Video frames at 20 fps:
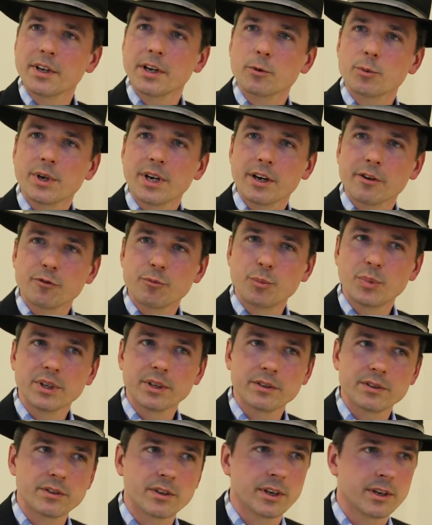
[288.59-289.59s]
that we have
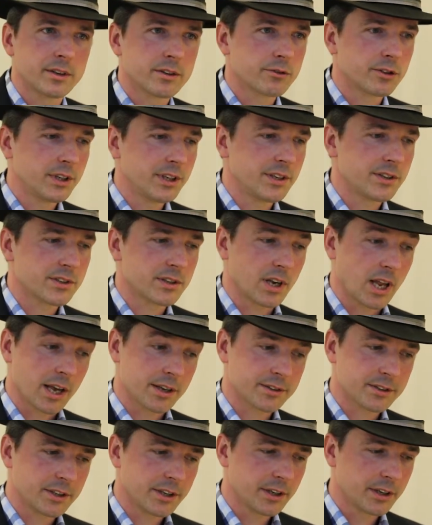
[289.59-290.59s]
built and released last